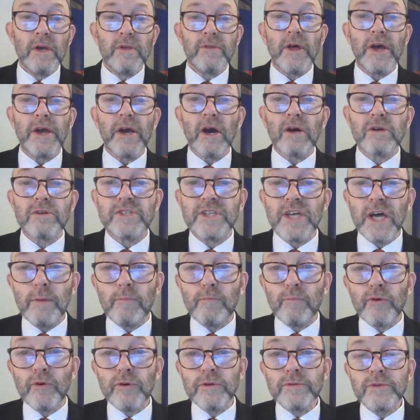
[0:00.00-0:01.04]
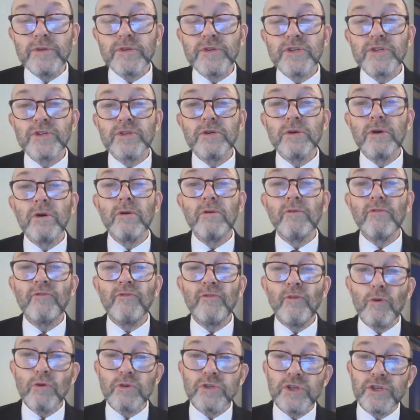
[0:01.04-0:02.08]
They are temperance,
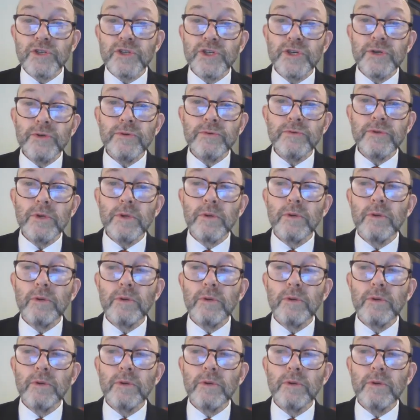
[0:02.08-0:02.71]
fortitude,